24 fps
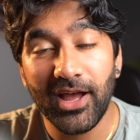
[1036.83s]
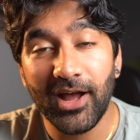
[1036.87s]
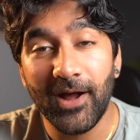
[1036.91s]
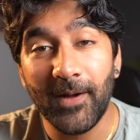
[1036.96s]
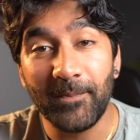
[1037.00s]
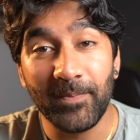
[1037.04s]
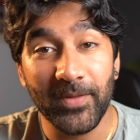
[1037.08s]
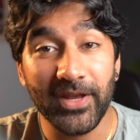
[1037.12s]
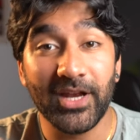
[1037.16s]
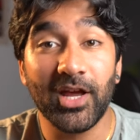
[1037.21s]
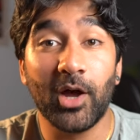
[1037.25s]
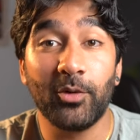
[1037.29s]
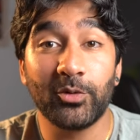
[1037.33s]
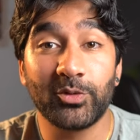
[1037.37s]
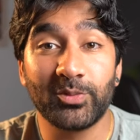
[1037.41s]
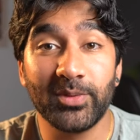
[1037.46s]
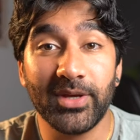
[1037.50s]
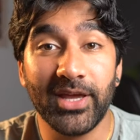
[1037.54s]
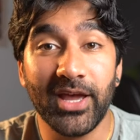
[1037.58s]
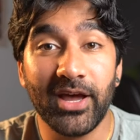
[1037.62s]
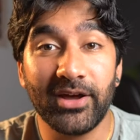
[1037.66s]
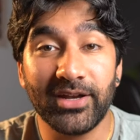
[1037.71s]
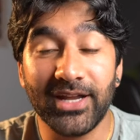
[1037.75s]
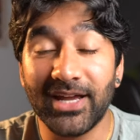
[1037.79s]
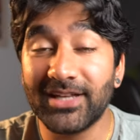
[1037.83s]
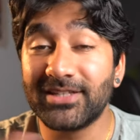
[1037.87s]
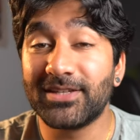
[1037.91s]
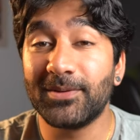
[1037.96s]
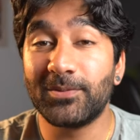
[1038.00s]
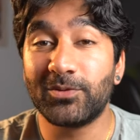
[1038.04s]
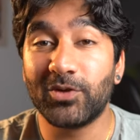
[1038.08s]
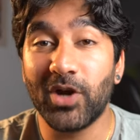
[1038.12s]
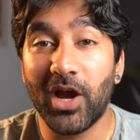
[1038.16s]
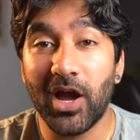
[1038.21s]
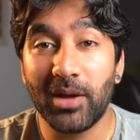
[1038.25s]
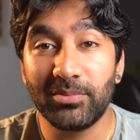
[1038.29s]
It helps me out, and
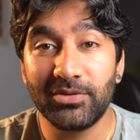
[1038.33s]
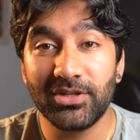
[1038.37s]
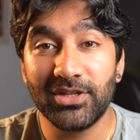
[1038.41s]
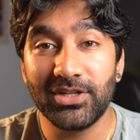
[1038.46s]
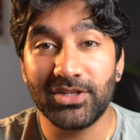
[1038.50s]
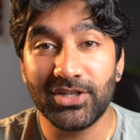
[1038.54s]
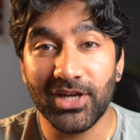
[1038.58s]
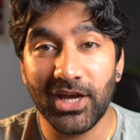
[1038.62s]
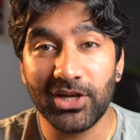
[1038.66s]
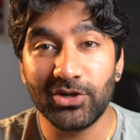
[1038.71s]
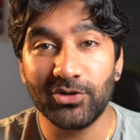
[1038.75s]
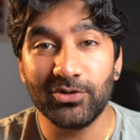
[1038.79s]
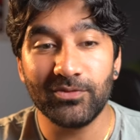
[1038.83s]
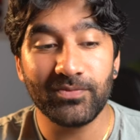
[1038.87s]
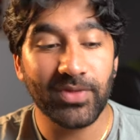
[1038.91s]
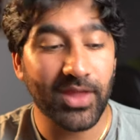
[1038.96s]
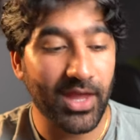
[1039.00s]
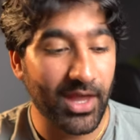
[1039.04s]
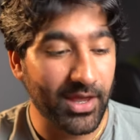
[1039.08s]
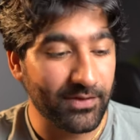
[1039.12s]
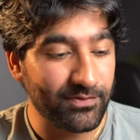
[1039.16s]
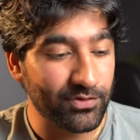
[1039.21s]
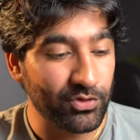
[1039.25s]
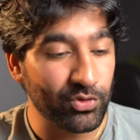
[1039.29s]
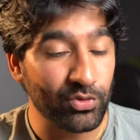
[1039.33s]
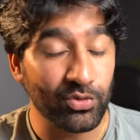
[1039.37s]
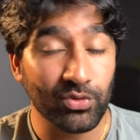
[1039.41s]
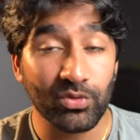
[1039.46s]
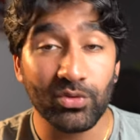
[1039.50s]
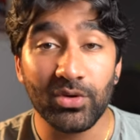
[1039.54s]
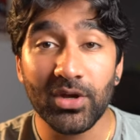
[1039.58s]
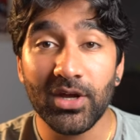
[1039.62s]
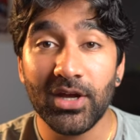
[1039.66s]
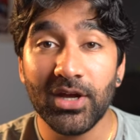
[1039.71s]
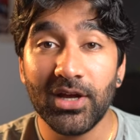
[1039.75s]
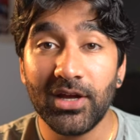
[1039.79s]
subscribe to the channel. If
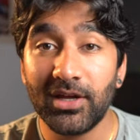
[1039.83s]
you